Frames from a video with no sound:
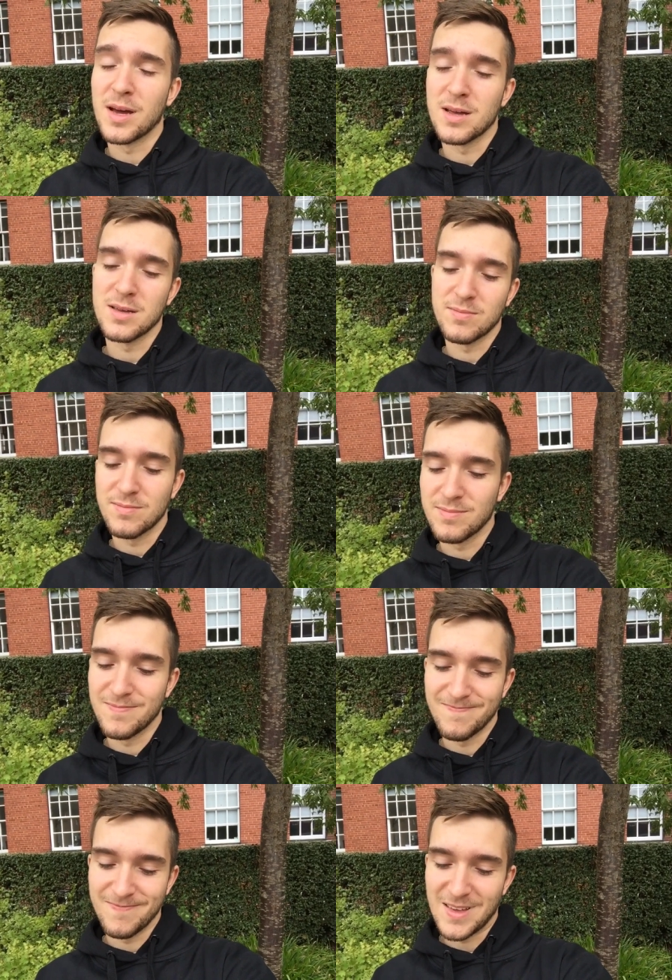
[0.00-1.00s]
I
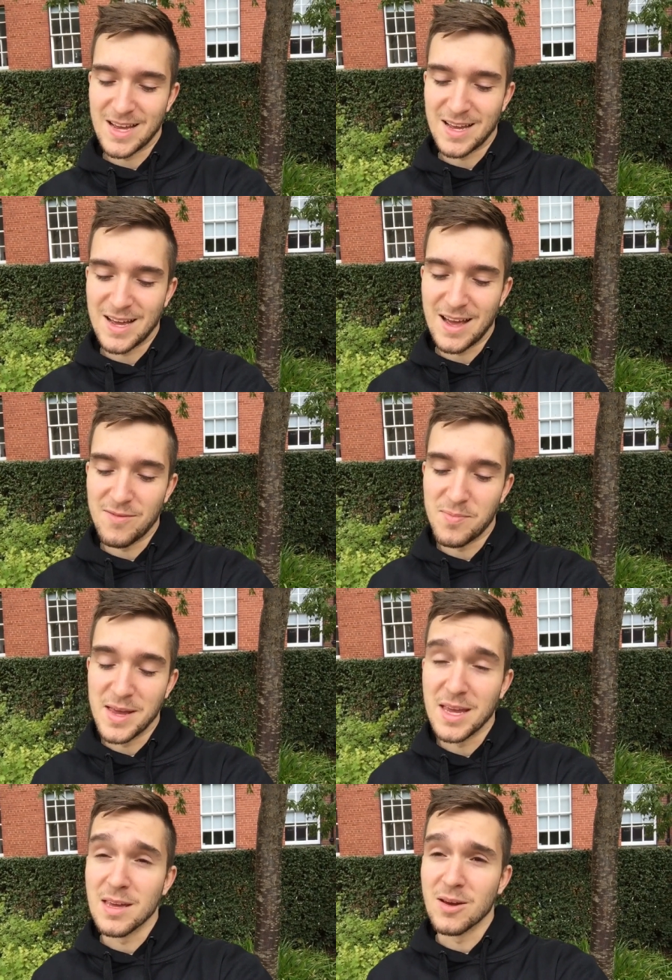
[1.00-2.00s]
I have a
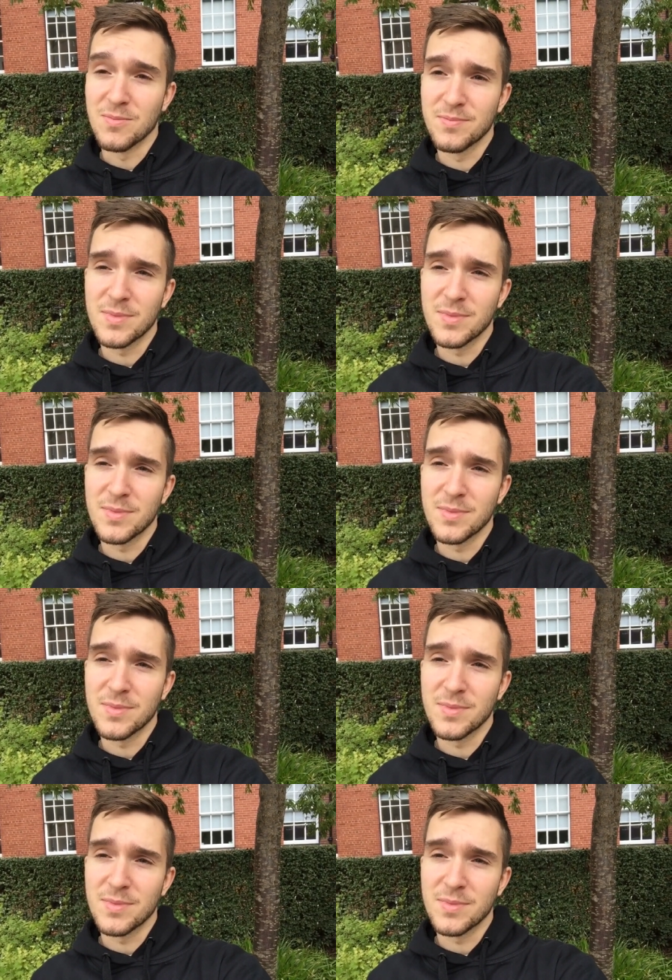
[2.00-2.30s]
big ego.